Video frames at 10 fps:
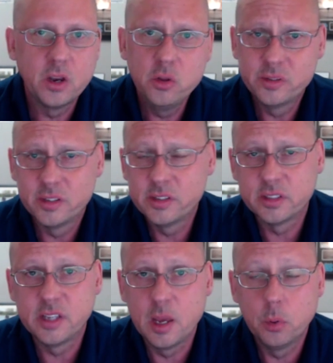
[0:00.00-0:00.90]
I use this
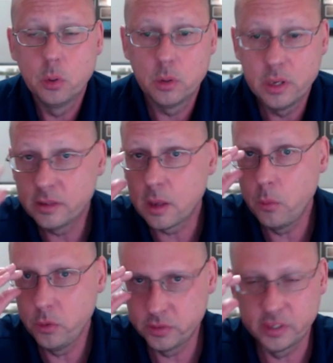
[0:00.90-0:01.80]
example, anytime
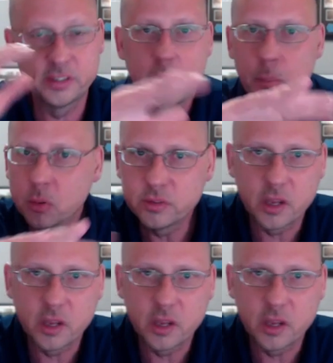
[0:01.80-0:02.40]
we use examples,